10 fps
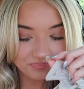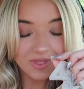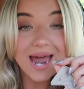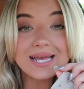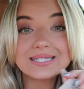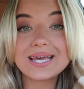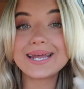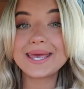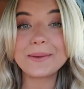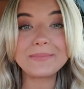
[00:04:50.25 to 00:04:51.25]
That is
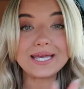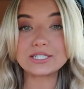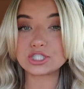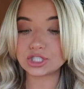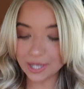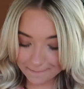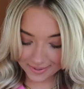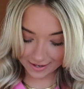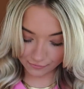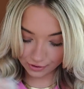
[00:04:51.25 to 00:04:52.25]
gonna get me
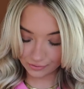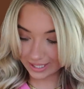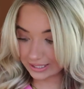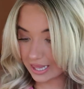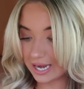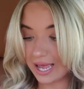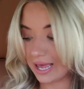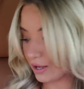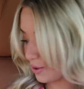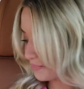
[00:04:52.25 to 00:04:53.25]
jumping for the rest of the day.